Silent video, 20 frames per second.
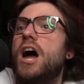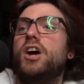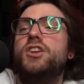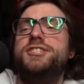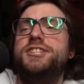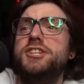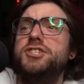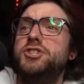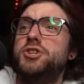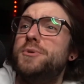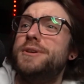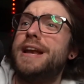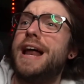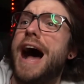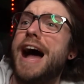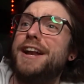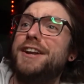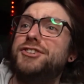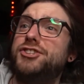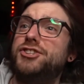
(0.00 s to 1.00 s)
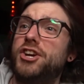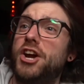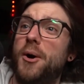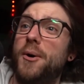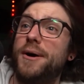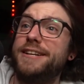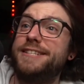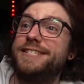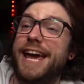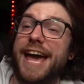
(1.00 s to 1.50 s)
Did Holy you not shit.
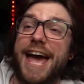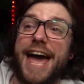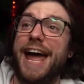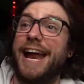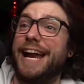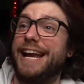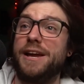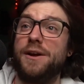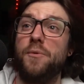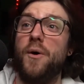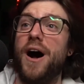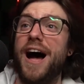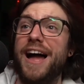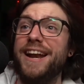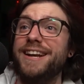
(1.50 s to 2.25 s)
Show it to anyone?